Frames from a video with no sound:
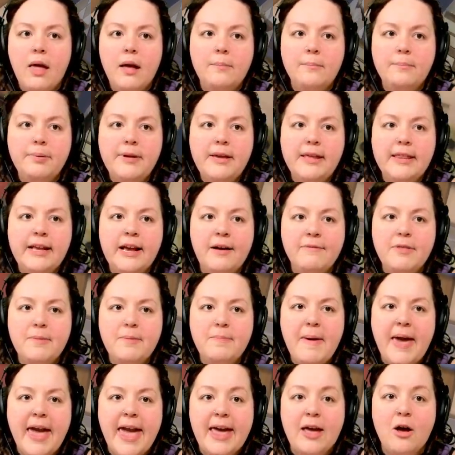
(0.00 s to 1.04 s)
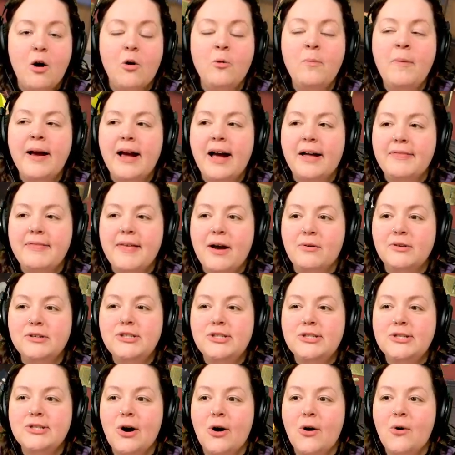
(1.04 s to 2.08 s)
Peeling off the paint. Oh my god, that was
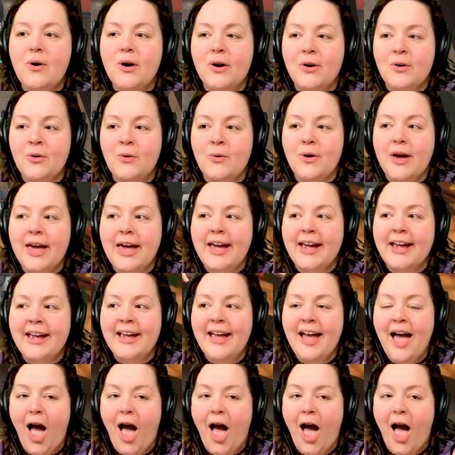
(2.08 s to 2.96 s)
so annoying.